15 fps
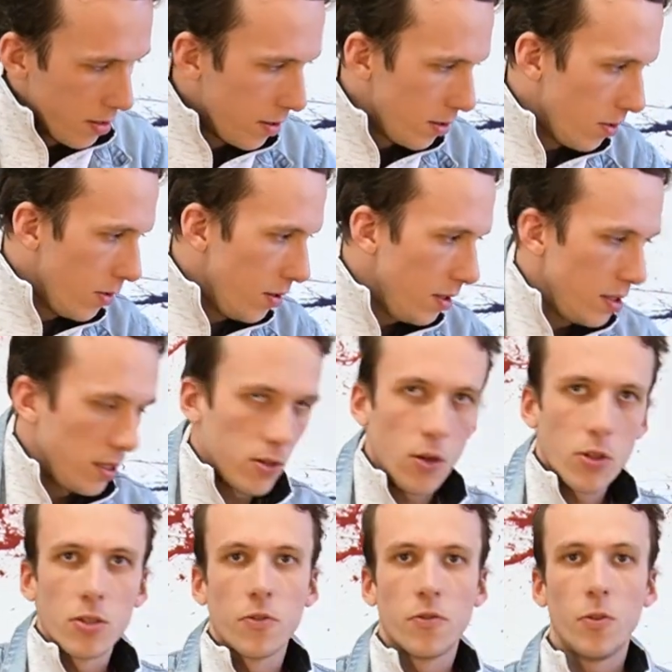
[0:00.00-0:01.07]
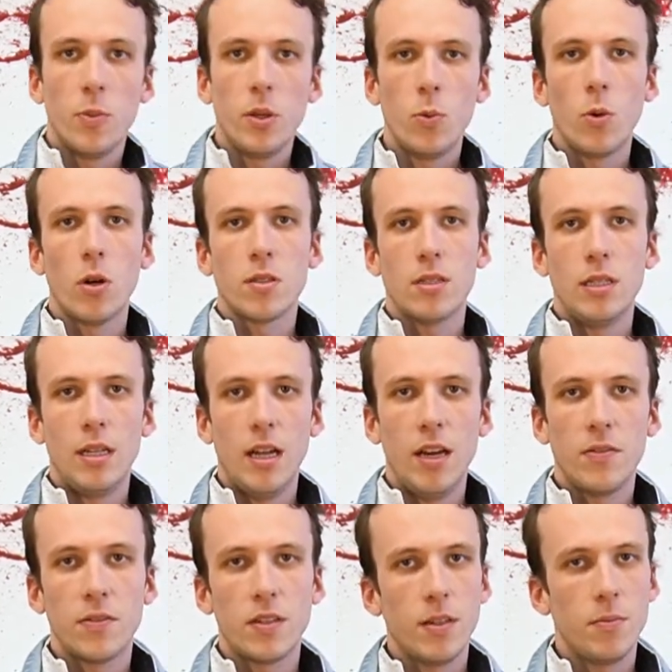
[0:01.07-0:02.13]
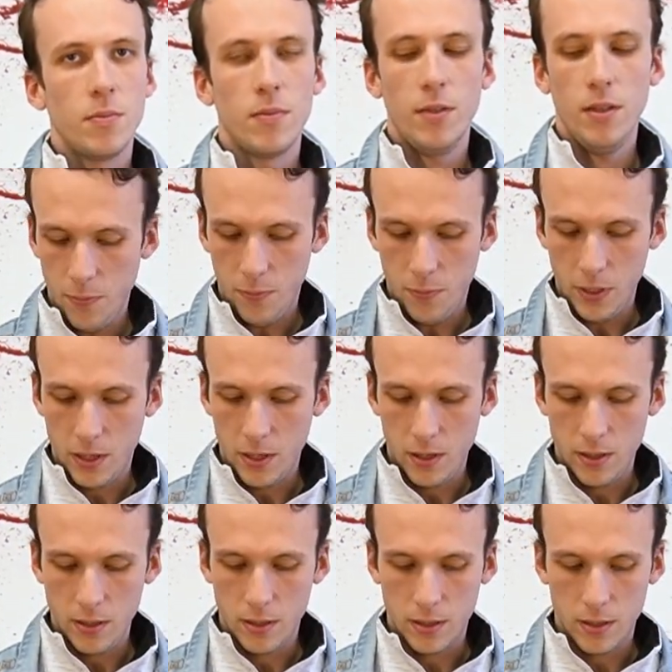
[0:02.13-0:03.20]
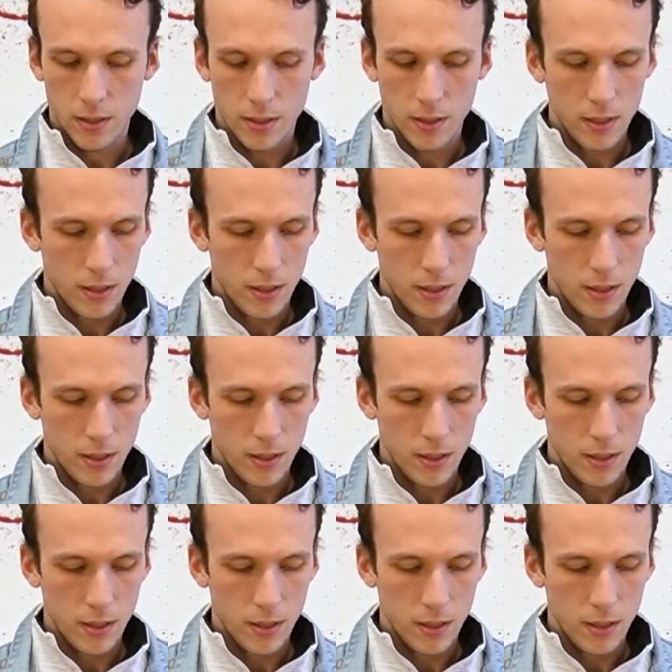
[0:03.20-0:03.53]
So this is also for me once in a lifetime, because